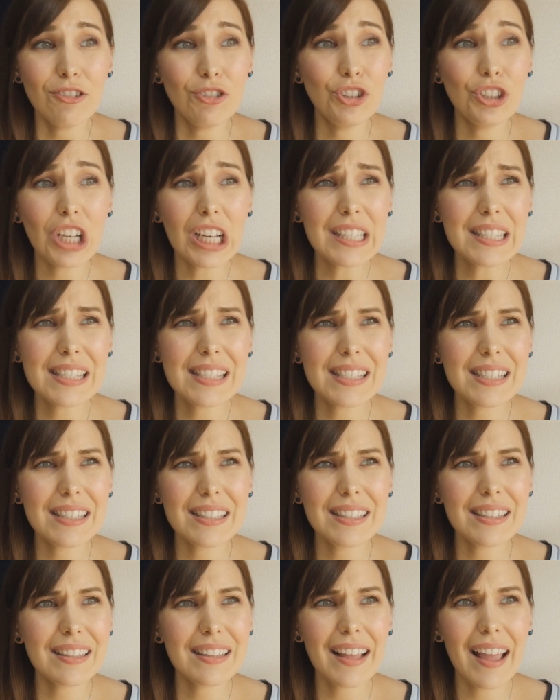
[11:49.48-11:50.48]

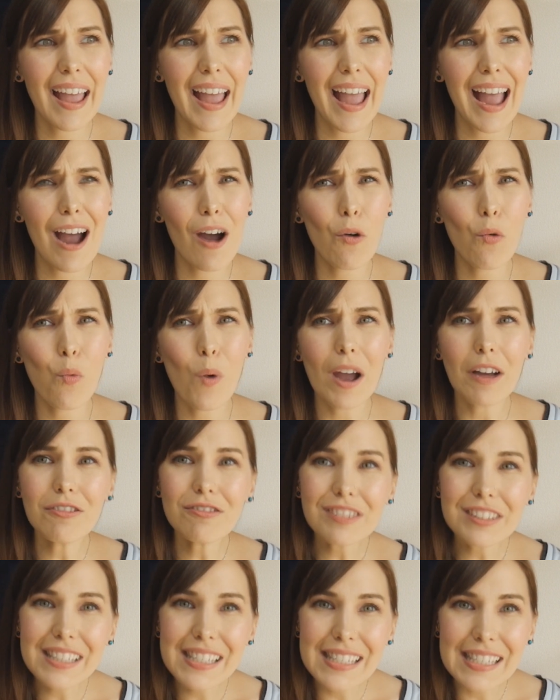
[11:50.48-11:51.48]
just how
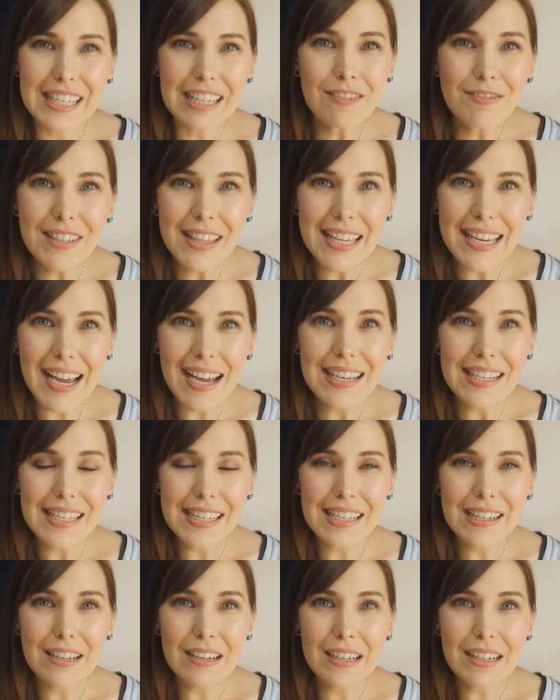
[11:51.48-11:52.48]
well received the
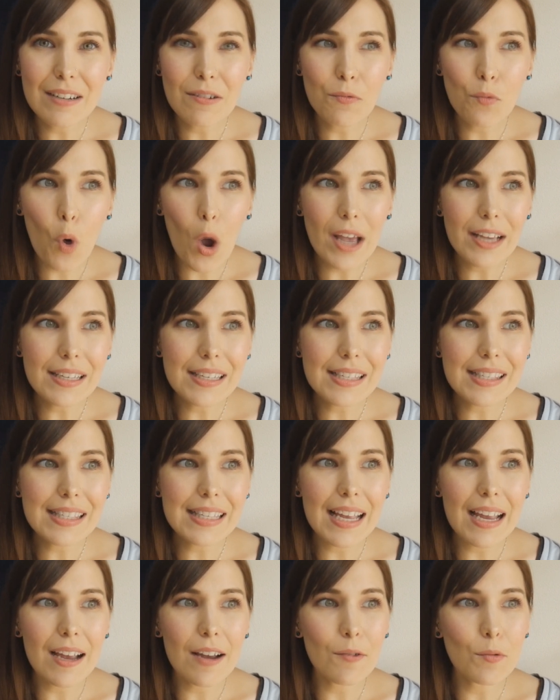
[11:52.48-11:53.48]
idea
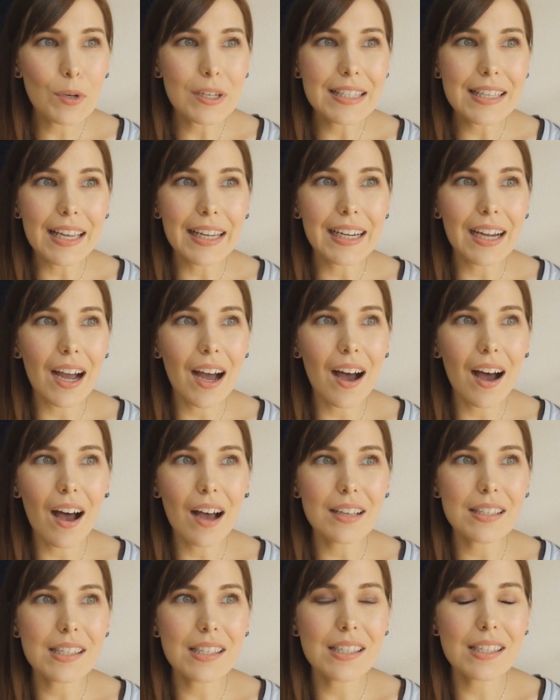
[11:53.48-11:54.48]
was like
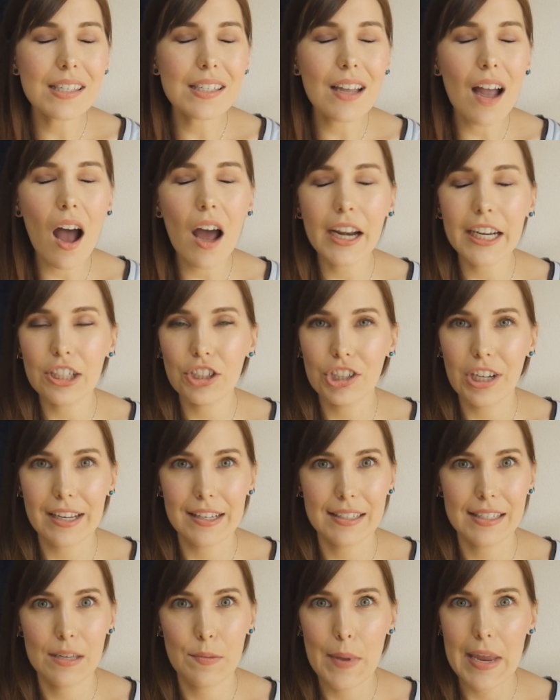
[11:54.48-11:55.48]

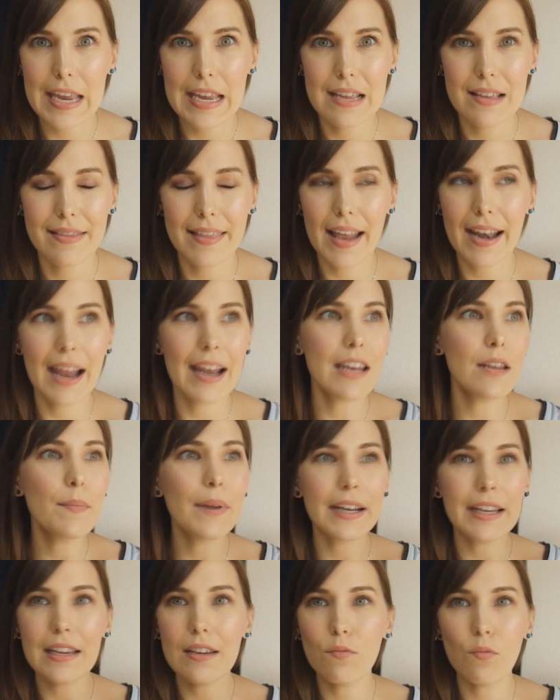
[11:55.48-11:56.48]
astonishing to me, that
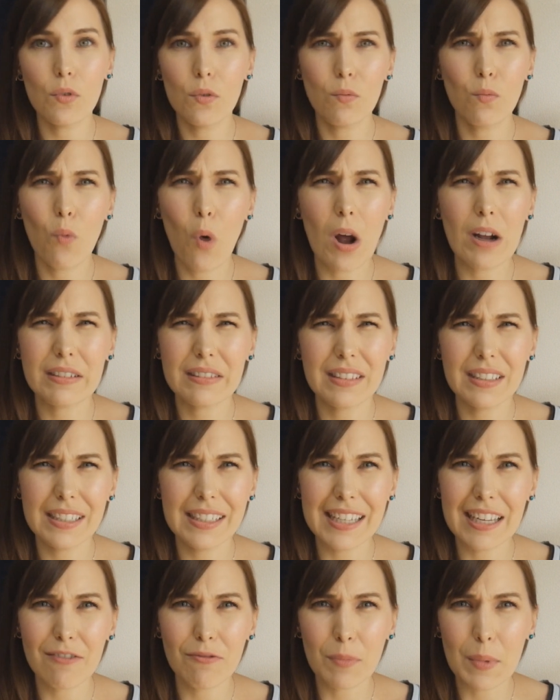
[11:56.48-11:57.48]
anybody would want to
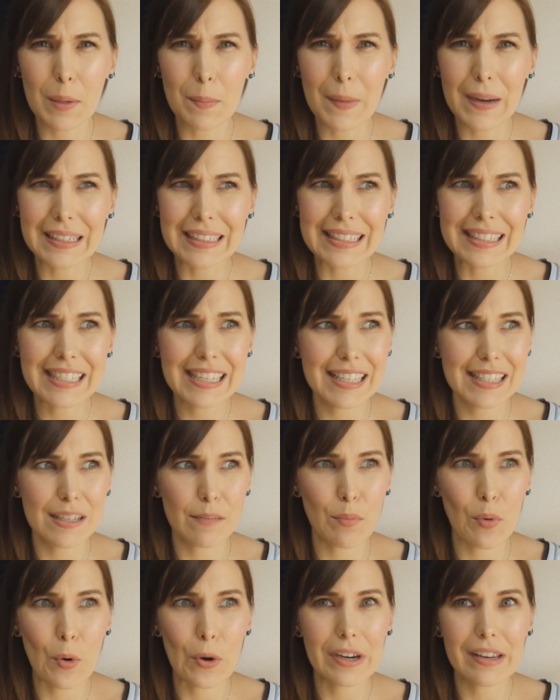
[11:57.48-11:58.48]
give me money to
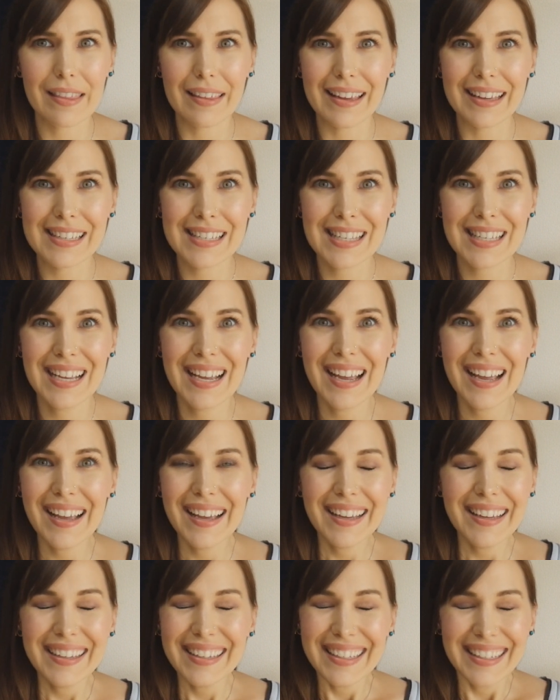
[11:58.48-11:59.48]
support this.
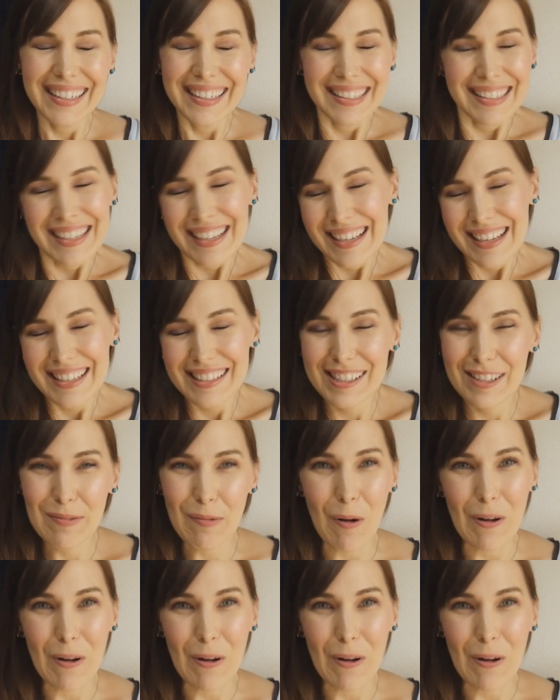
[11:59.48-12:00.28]
It's